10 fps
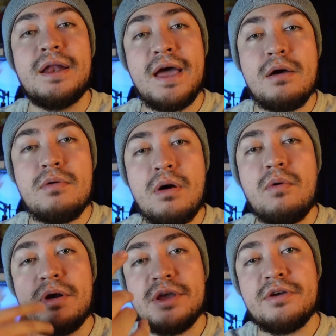And now I
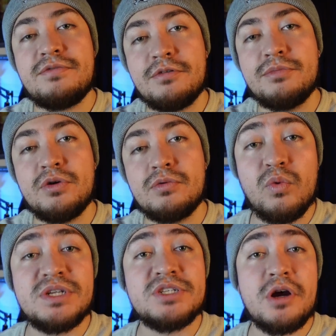want to hear from you.
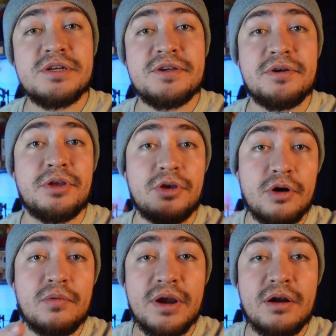Which stocks are in your
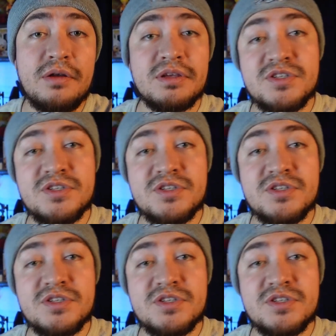radar this